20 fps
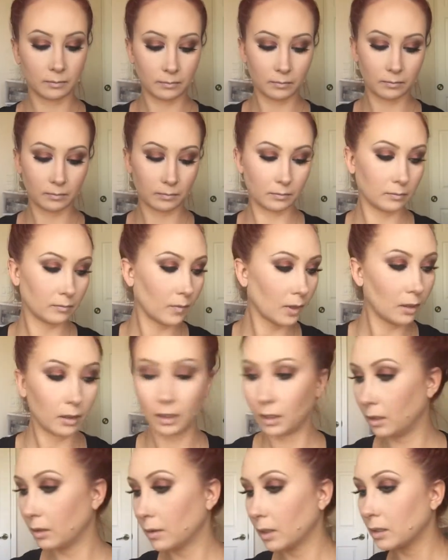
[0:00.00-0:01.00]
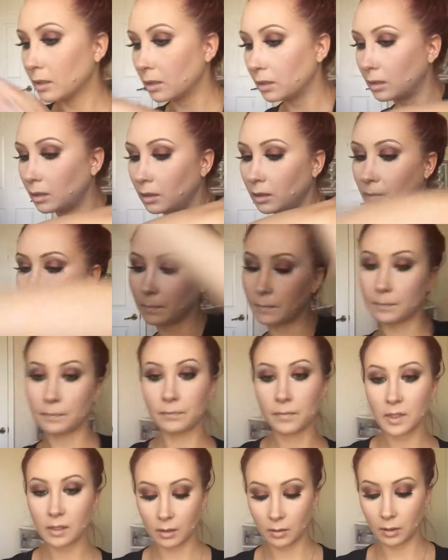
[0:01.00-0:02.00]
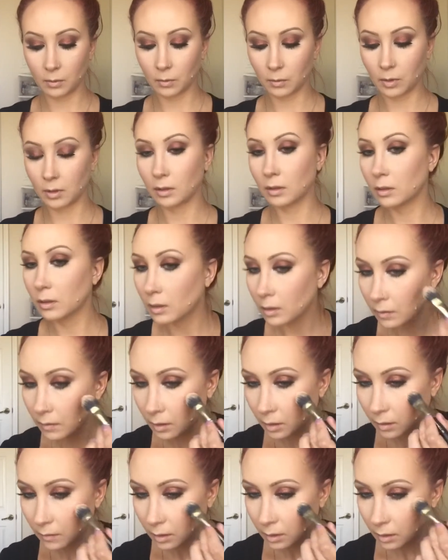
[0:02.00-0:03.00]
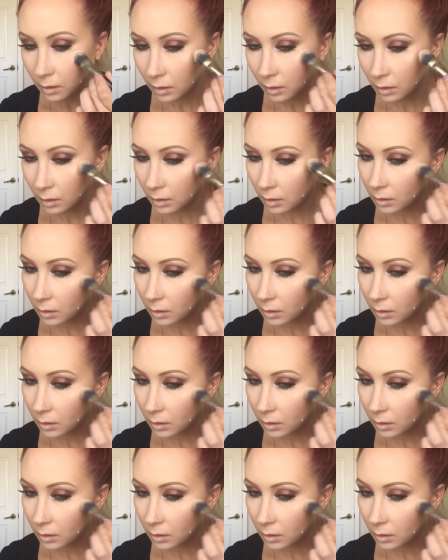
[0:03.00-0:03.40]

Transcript: blush, just because it kind of blends it out a little bit better.